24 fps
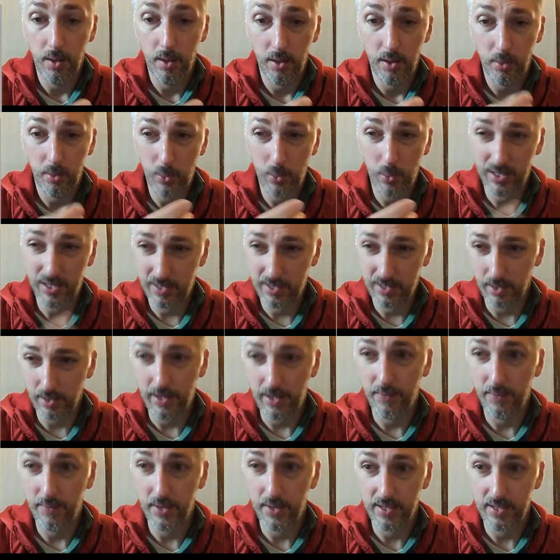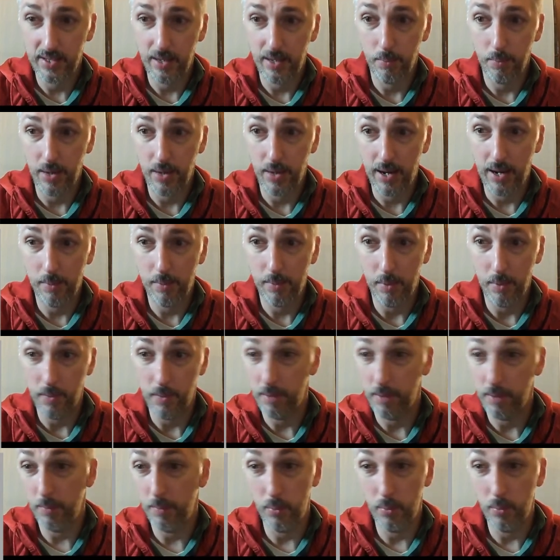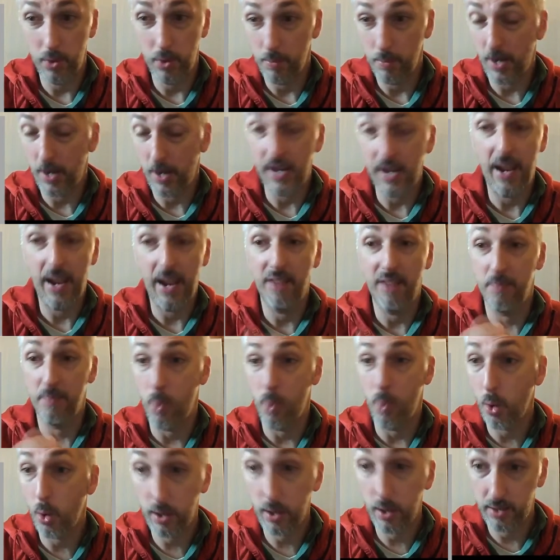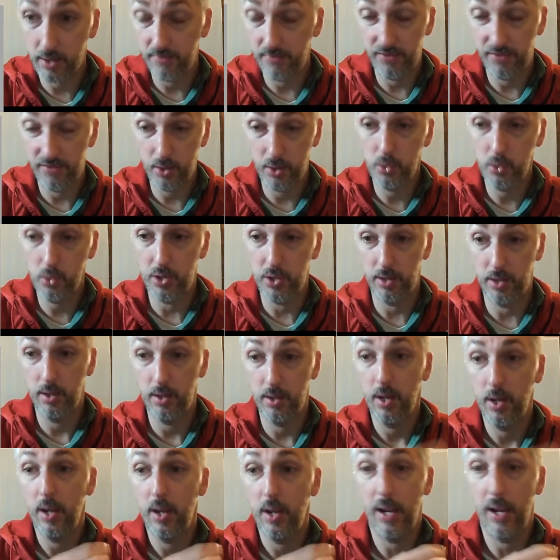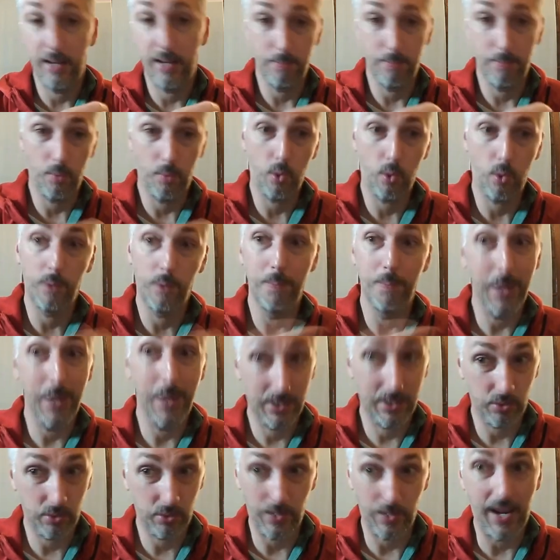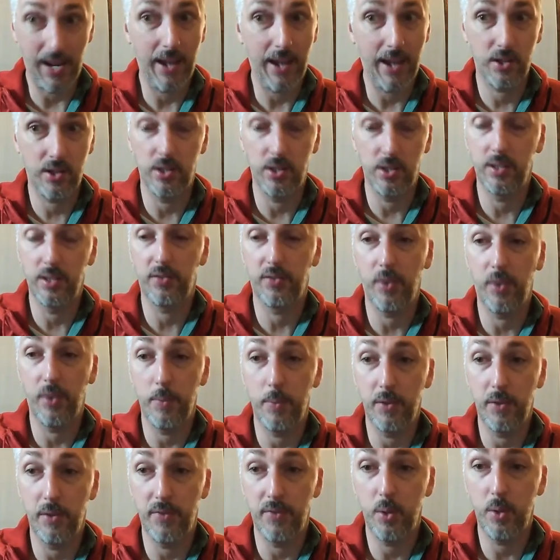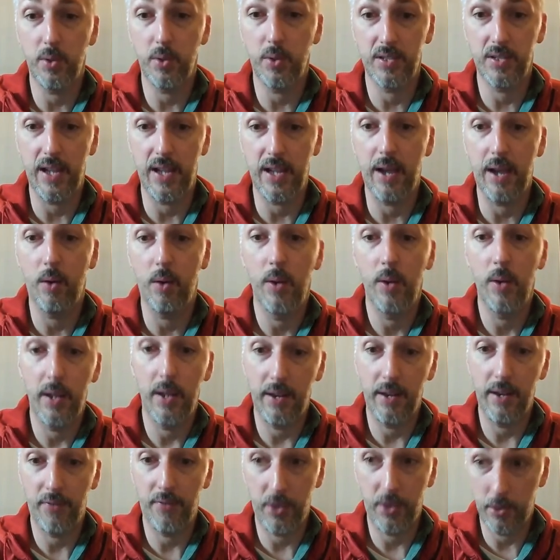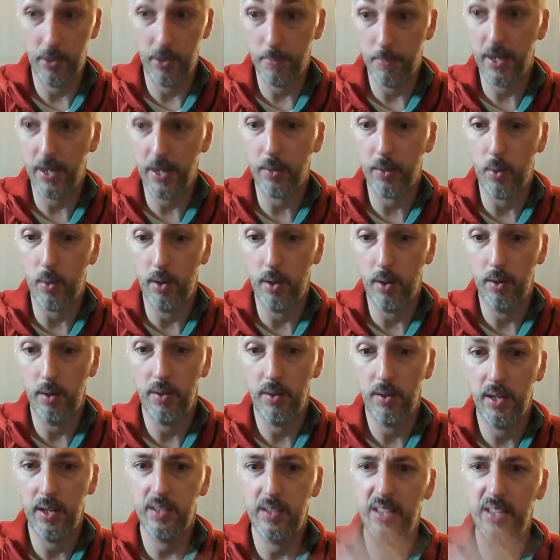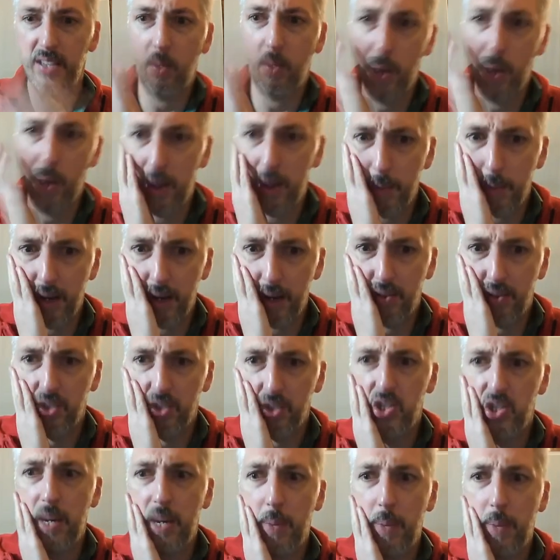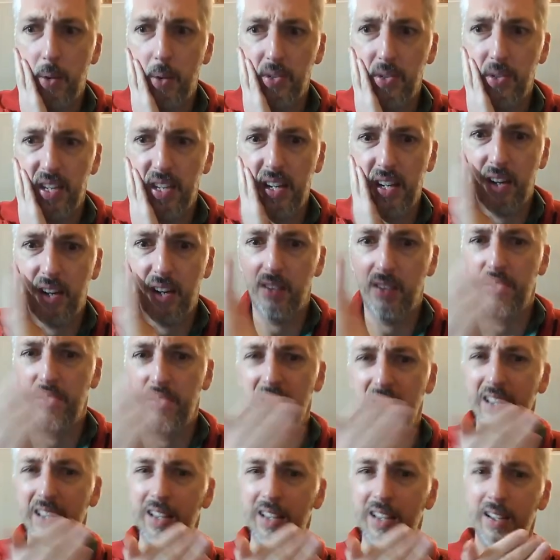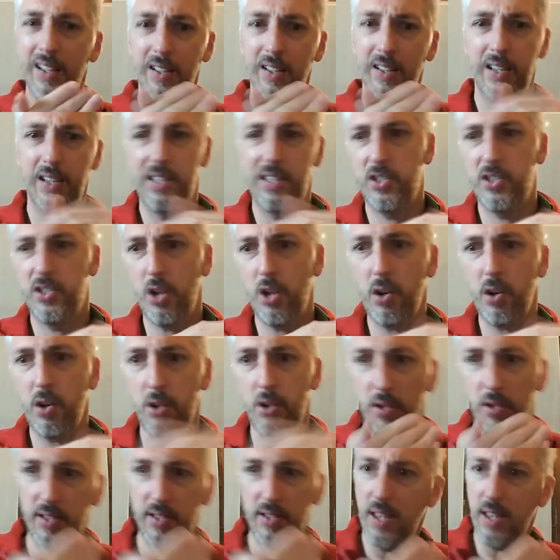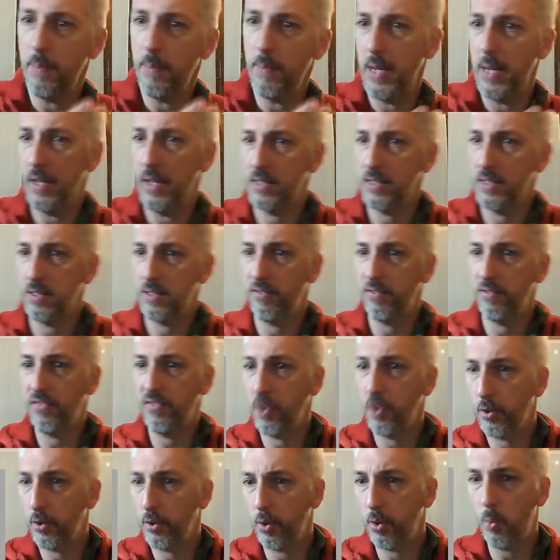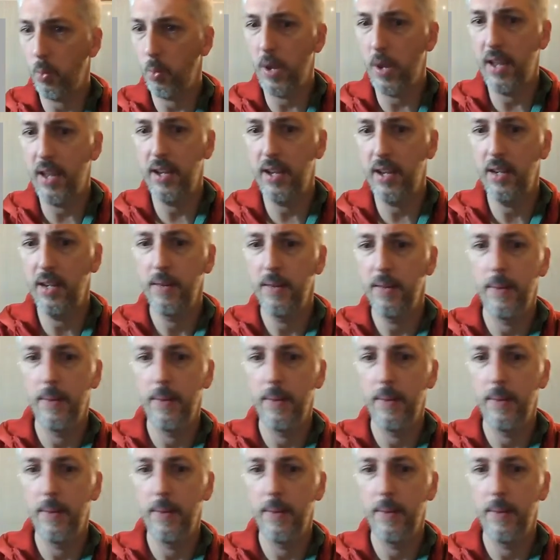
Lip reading: We still have the same problem. And you might have more confusion and more mixed reactions from your viewers now if they're to pick one. They say, wait a minute, the shape I was thinking of, it's darker. Does that mean it's further away?